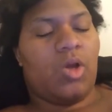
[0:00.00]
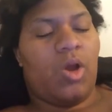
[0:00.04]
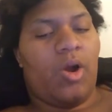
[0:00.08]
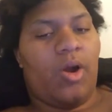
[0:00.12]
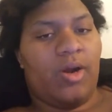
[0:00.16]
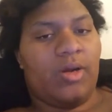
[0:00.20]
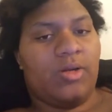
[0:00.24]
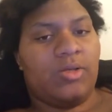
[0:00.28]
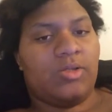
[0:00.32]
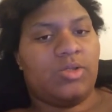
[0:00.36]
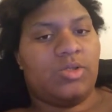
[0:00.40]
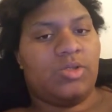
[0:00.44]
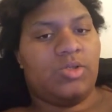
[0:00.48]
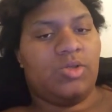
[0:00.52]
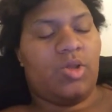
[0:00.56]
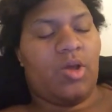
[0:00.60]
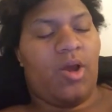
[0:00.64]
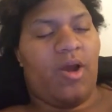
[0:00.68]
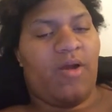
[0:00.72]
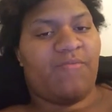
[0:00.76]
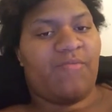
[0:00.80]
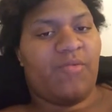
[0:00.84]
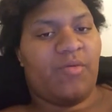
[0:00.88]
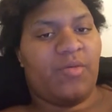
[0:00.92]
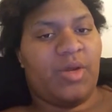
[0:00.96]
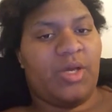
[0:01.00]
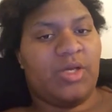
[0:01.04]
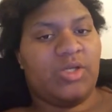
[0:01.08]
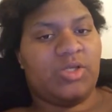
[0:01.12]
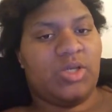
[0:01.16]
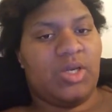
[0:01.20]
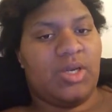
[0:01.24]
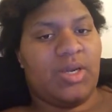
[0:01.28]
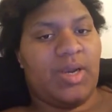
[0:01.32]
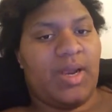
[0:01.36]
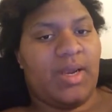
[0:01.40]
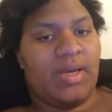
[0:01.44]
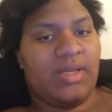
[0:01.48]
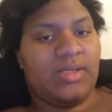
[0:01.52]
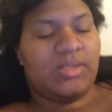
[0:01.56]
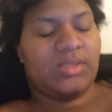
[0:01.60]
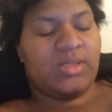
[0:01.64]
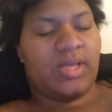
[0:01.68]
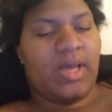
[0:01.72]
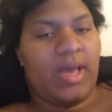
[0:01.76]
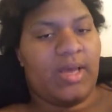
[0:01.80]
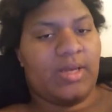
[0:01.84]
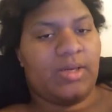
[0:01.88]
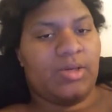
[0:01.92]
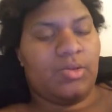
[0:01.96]
the Heart Foundation and
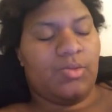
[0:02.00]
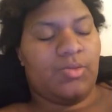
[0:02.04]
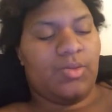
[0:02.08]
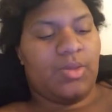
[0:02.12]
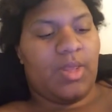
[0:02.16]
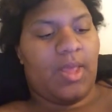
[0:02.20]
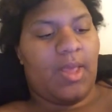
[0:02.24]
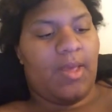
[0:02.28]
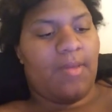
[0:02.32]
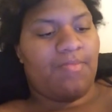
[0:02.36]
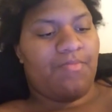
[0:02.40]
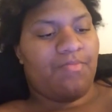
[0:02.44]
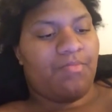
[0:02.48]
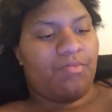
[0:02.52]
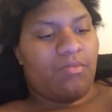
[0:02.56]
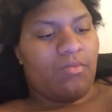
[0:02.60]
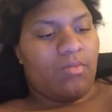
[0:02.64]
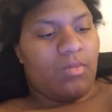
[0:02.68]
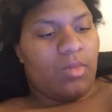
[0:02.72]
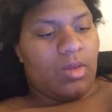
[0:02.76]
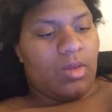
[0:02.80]
Natty's dad doing that.